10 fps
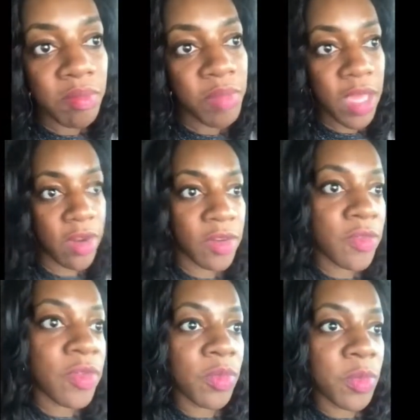better
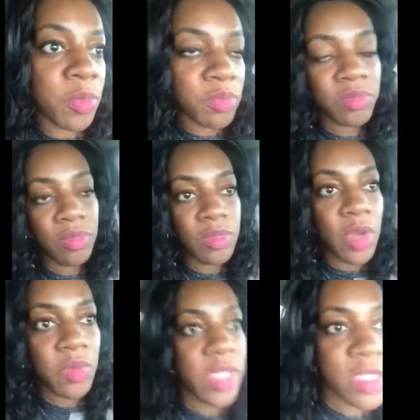for
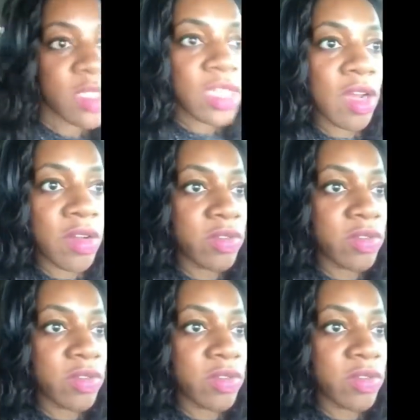no reason at all.